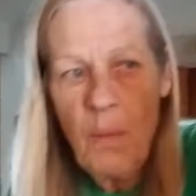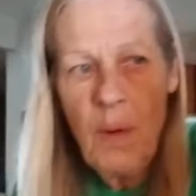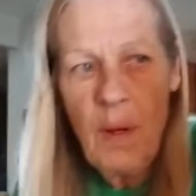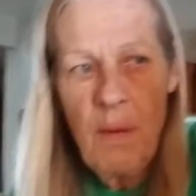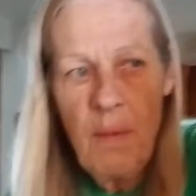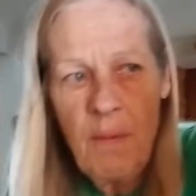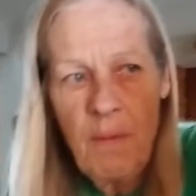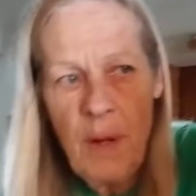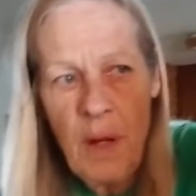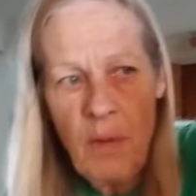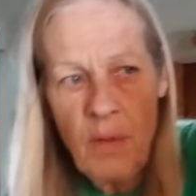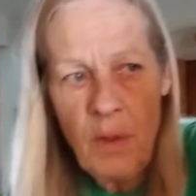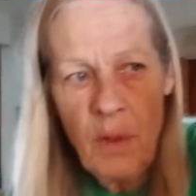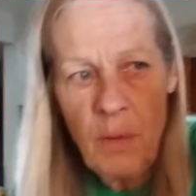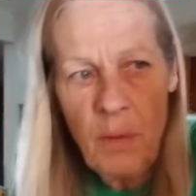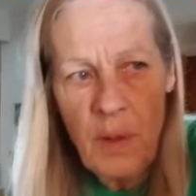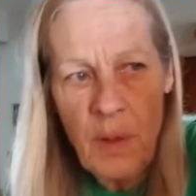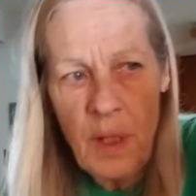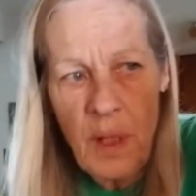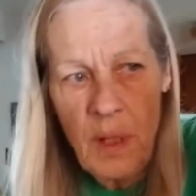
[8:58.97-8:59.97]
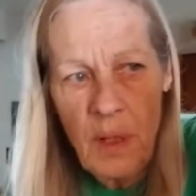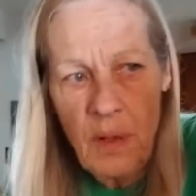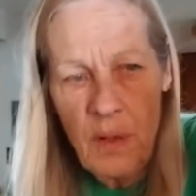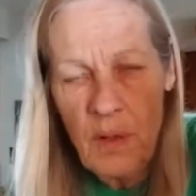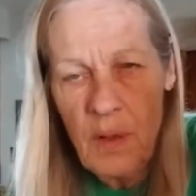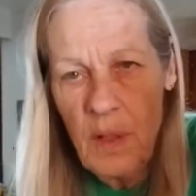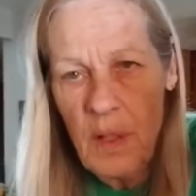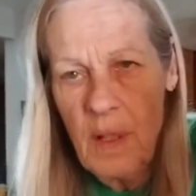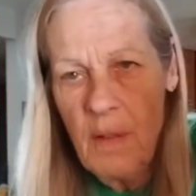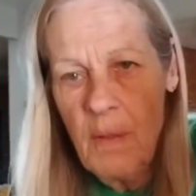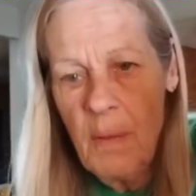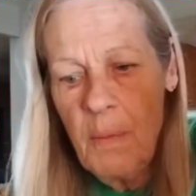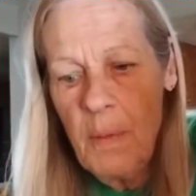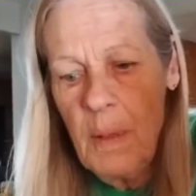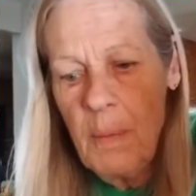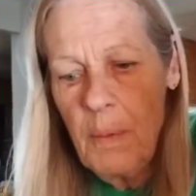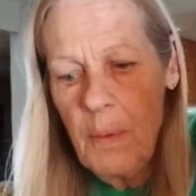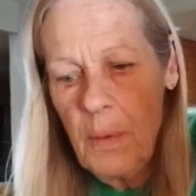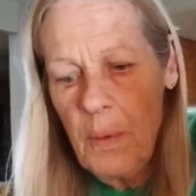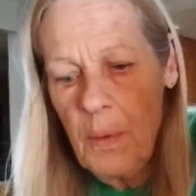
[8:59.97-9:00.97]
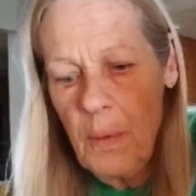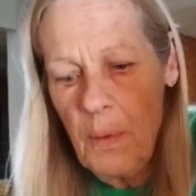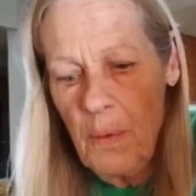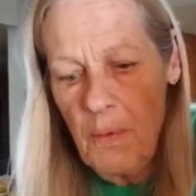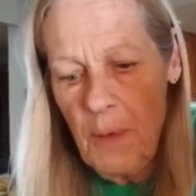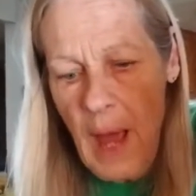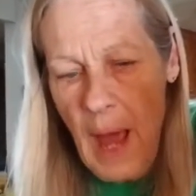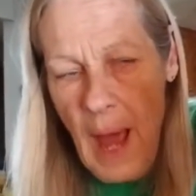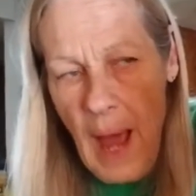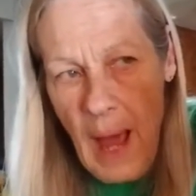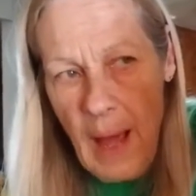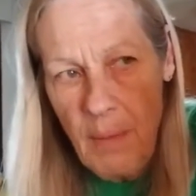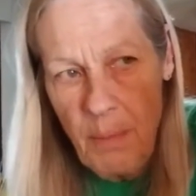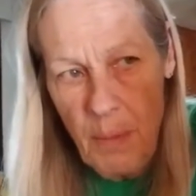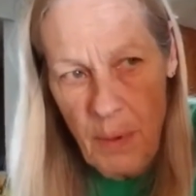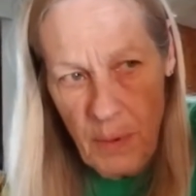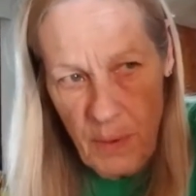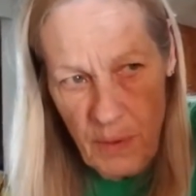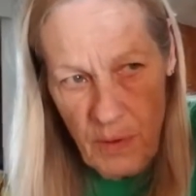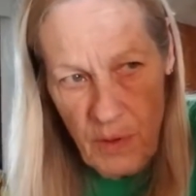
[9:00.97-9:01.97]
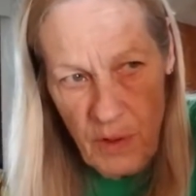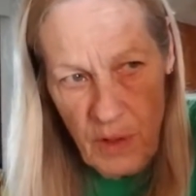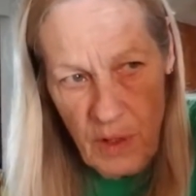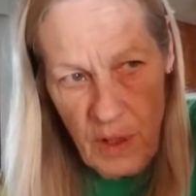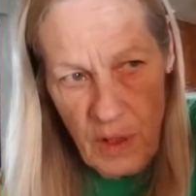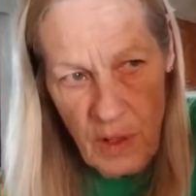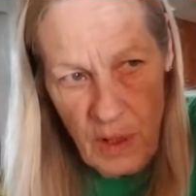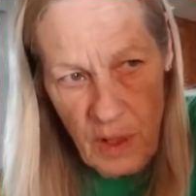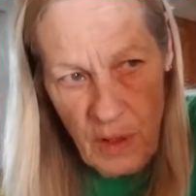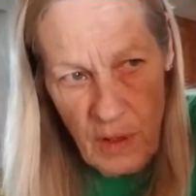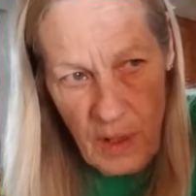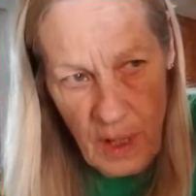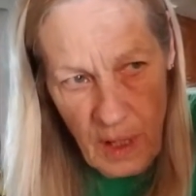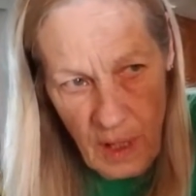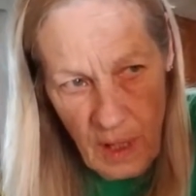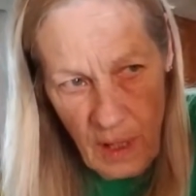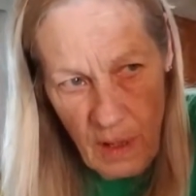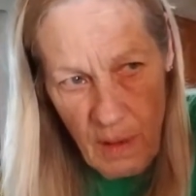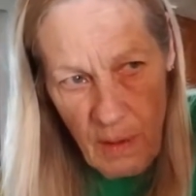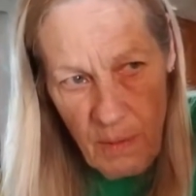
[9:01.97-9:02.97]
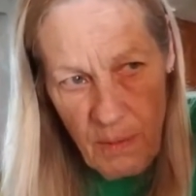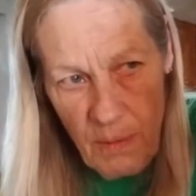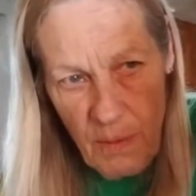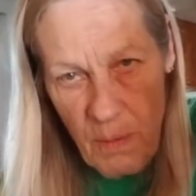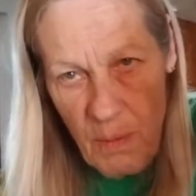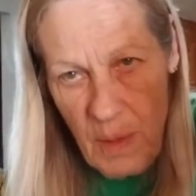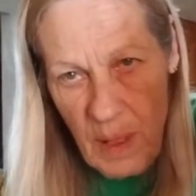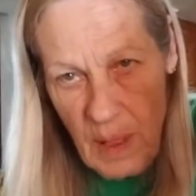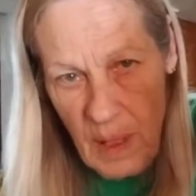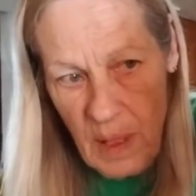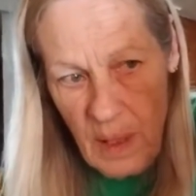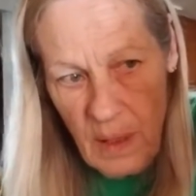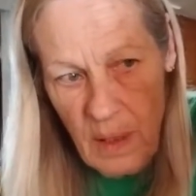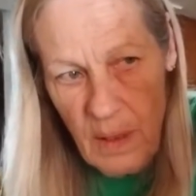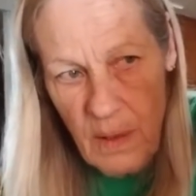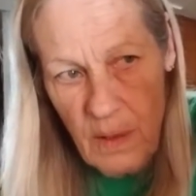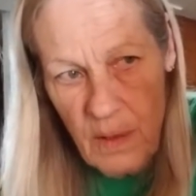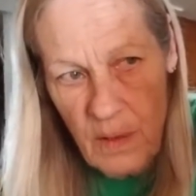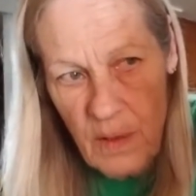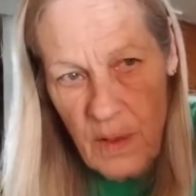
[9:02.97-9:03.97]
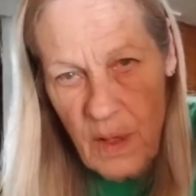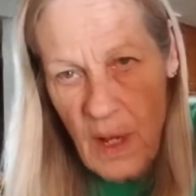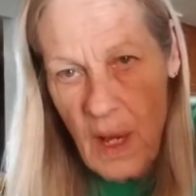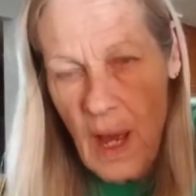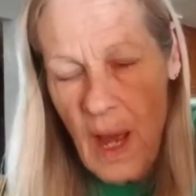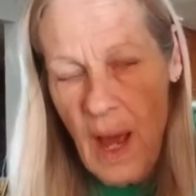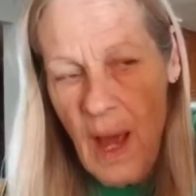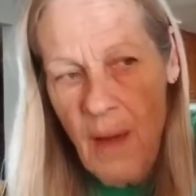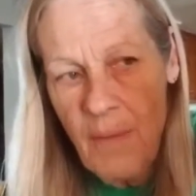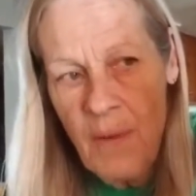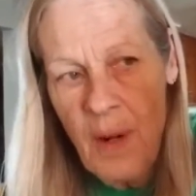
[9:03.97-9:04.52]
We have found over the years that even people who've had birds in their care for many years have